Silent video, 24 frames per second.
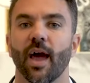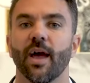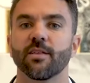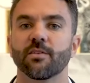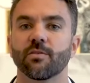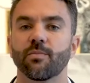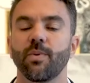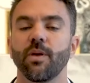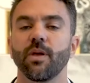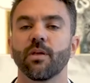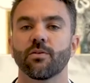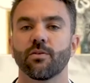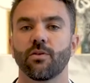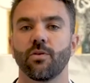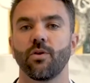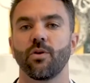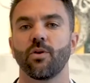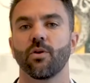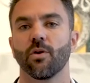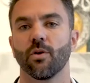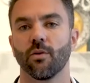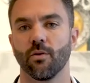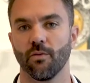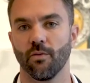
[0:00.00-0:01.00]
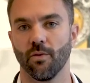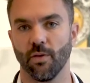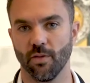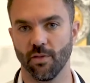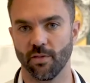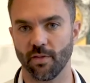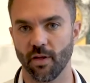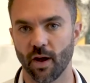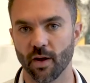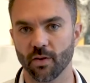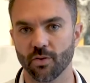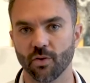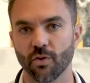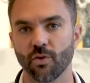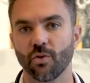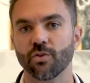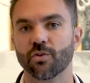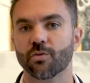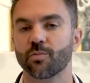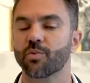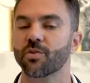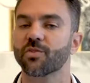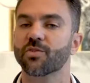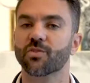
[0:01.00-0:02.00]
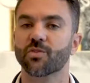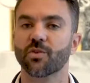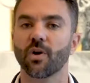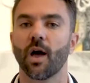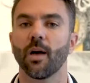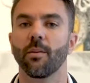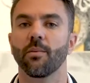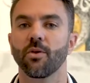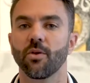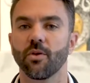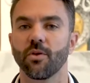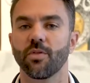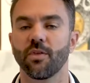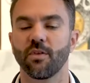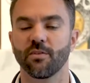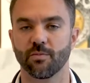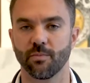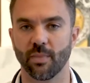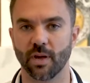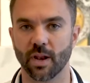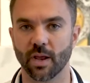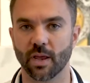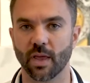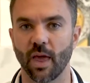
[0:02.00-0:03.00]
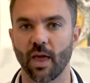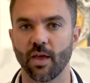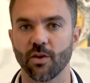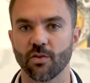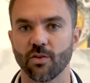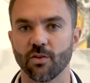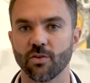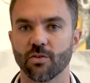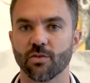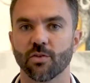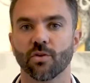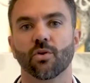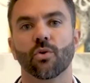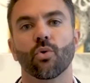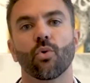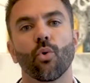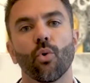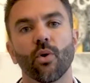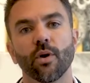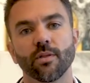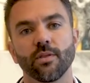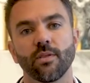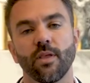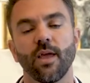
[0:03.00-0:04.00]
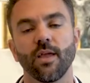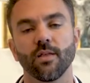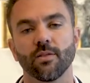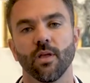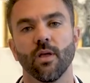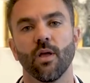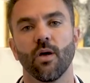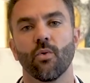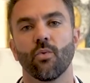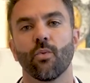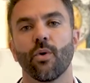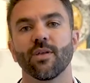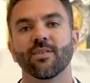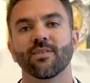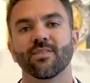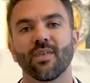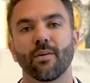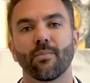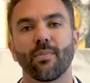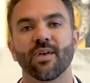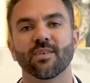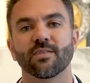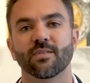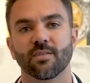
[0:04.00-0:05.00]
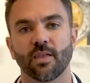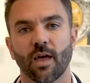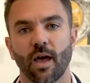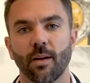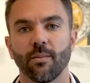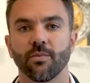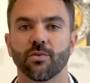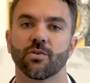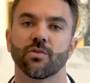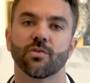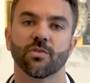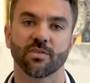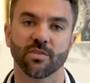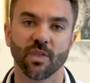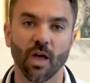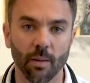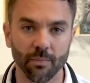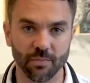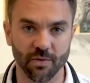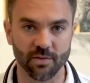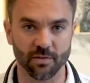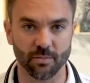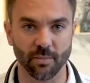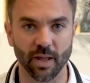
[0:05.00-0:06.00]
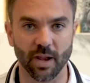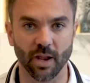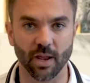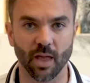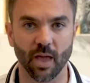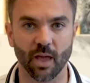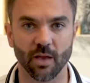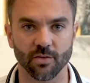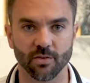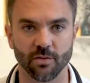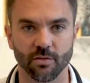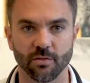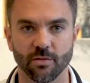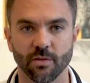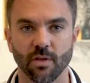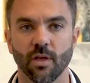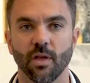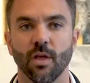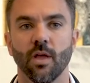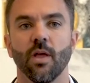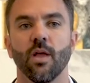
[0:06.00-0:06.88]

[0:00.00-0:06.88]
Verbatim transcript: and speak to your doctor who's prescribing you these medications to coordinate when's the best time to stop these medications.